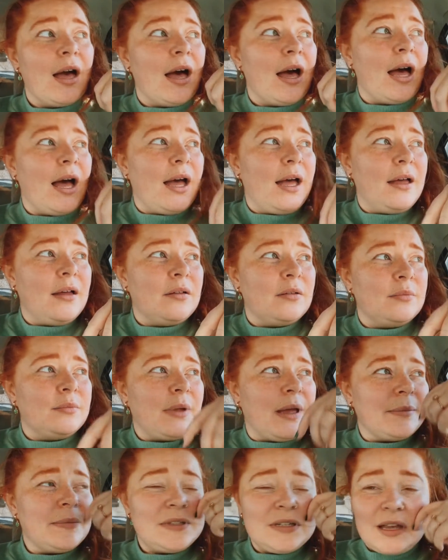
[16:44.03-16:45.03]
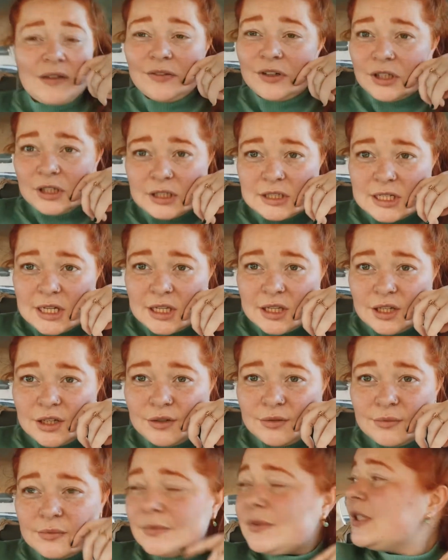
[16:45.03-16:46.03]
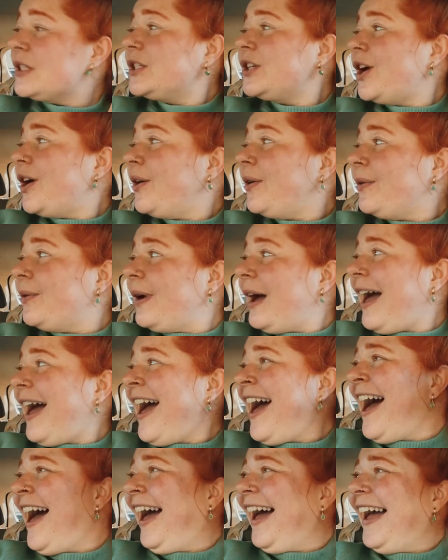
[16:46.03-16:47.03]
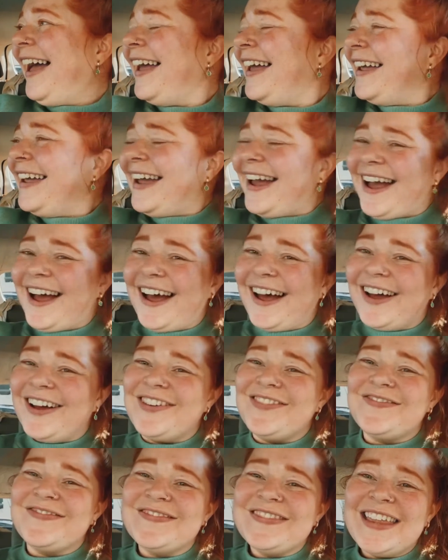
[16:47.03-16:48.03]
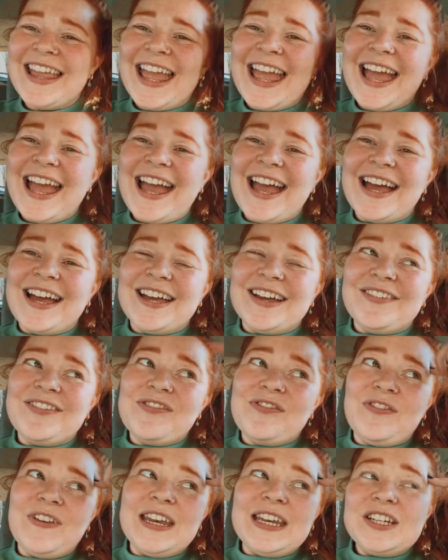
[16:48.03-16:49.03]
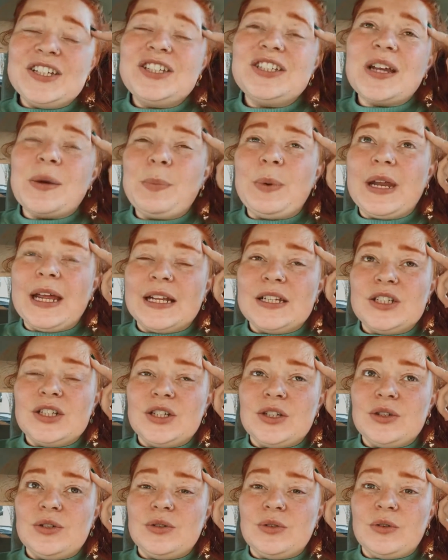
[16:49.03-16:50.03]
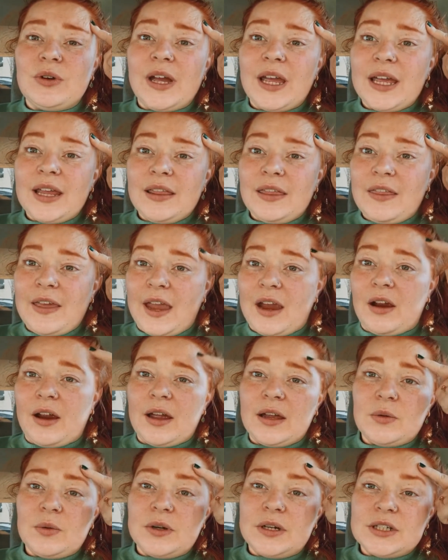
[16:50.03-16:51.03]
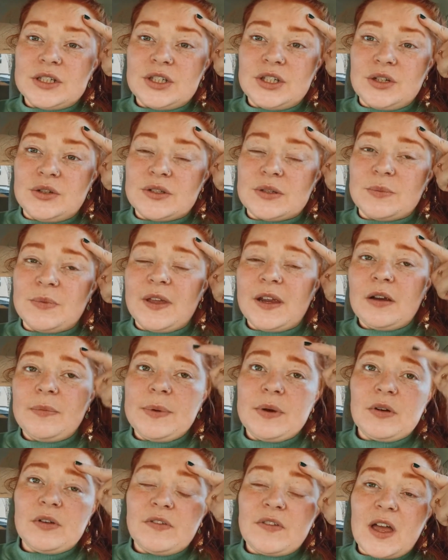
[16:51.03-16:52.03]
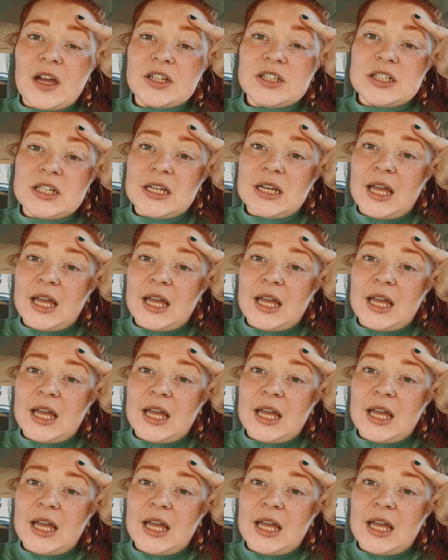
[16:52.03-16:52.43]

I'm still having a good day though. So I finished up what I had to do there. I wanted to do some therapy reflection.